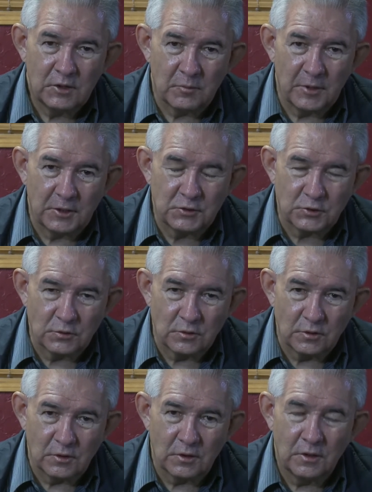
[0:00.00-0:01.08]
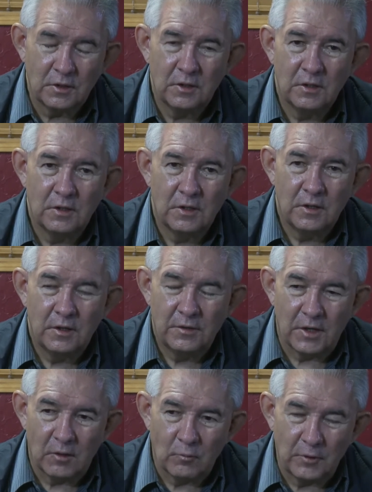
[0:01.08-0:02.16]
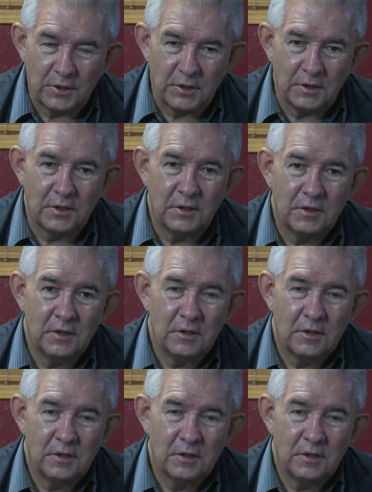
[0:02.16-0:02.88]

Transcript: to make sure that we